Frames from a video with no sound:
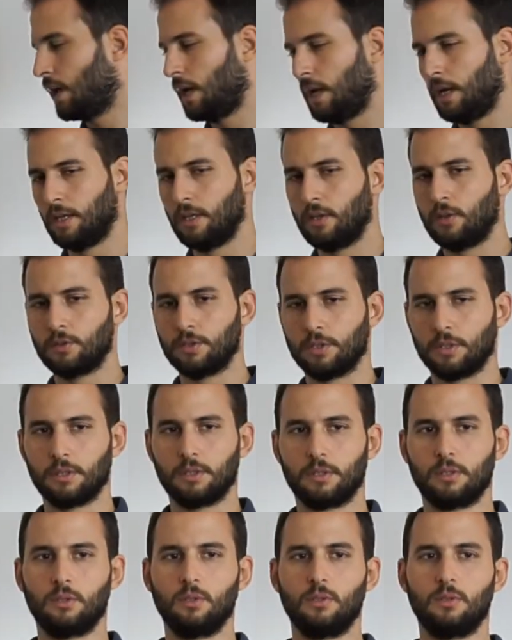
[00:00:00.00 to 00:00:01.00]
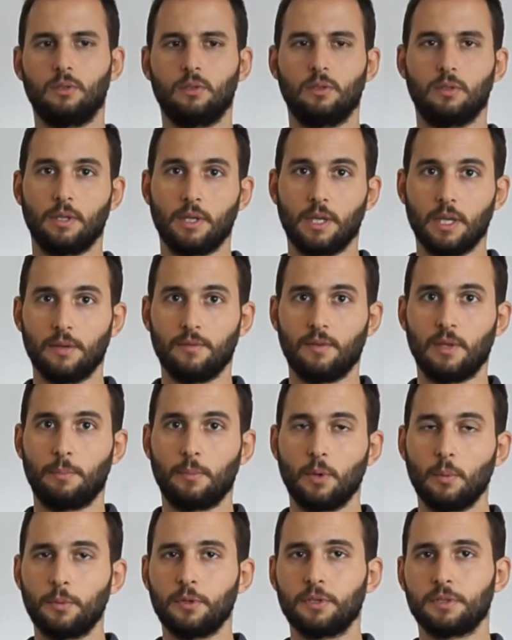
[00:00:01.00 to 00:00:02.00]
in order to give the
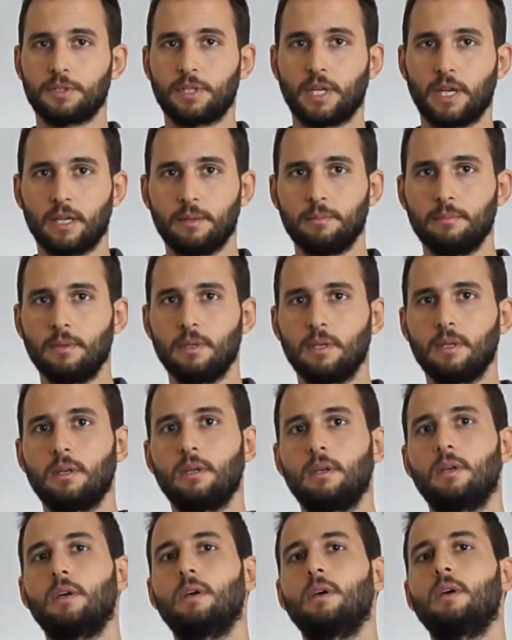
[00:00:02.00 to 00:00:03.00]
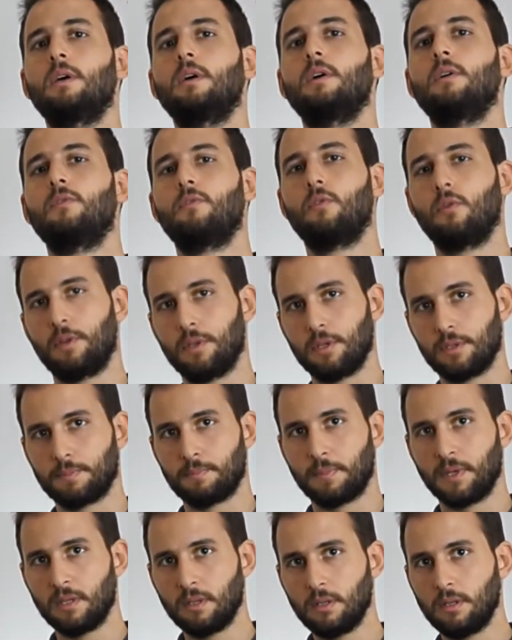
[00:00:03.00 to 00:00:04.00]
appropriate time for the
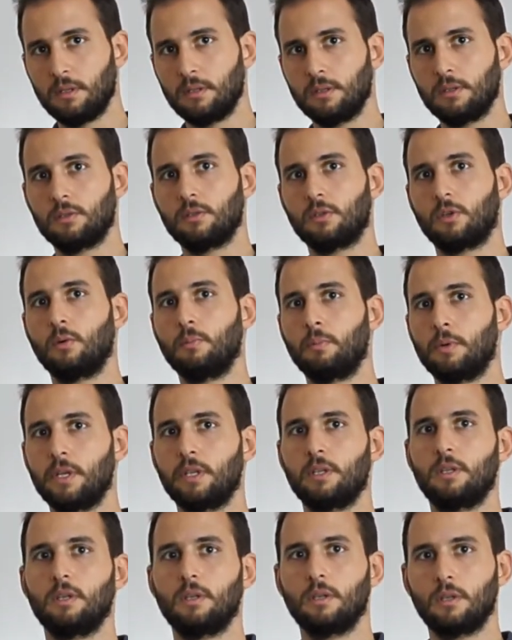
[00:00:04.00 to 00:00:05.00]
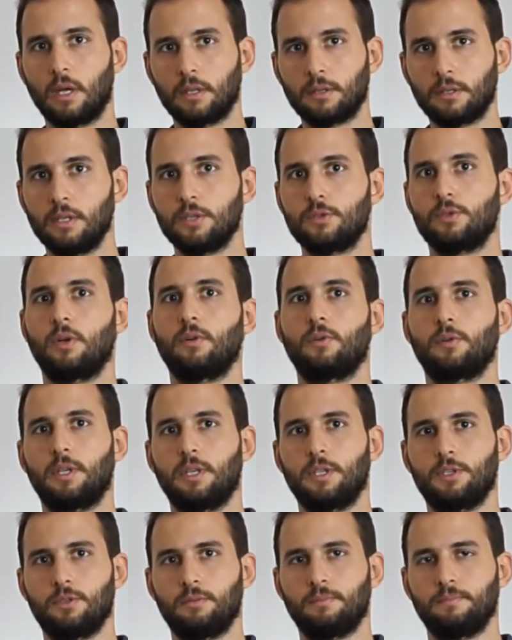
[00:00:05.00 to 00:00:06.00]
spindle to complete at least one
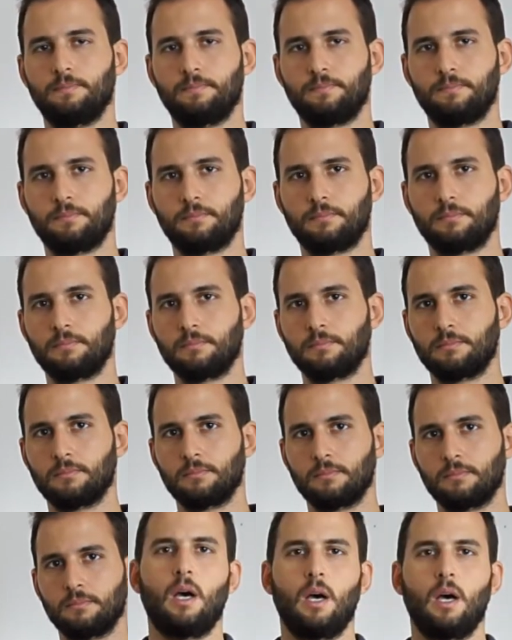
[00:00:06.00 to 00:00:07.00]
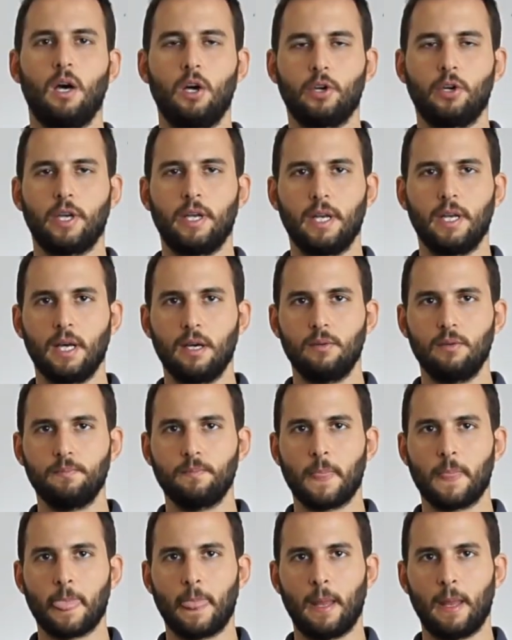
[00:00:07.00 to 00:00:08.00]
rotation. Okay, now
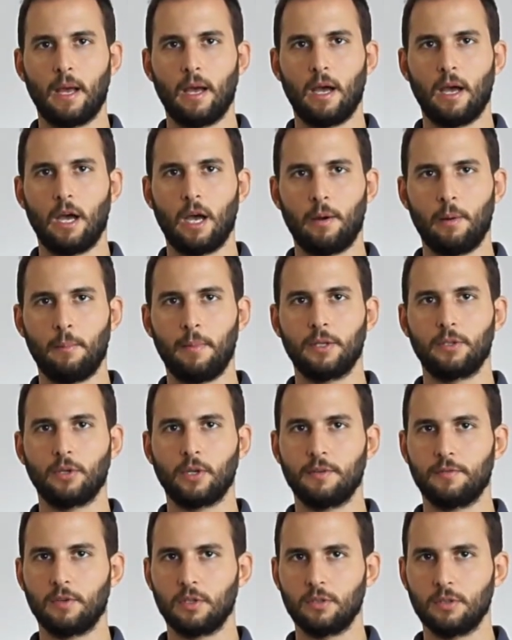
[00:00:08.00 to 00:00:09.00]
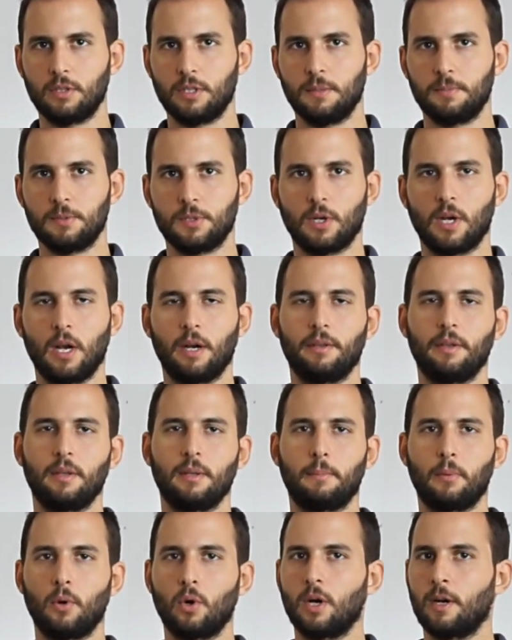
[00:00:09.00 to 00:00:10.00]
I'm about to give you two tips regarding the
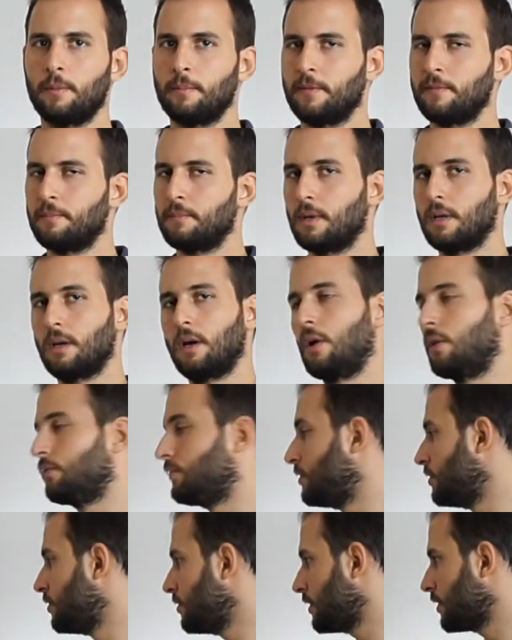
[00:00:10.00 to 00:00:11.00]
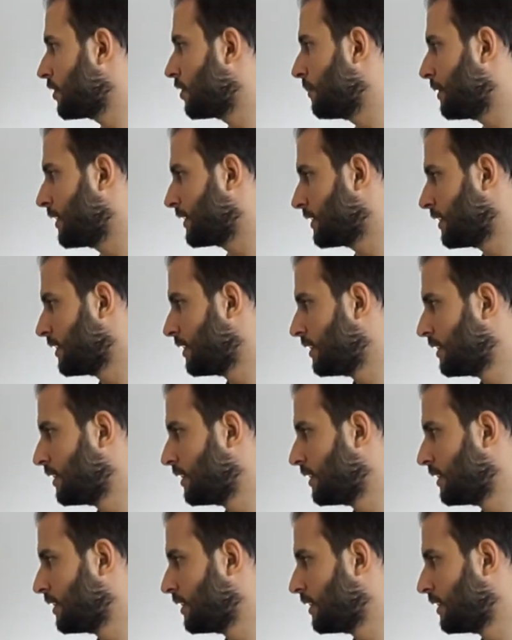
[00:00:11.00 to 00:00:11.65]
programming of dual command.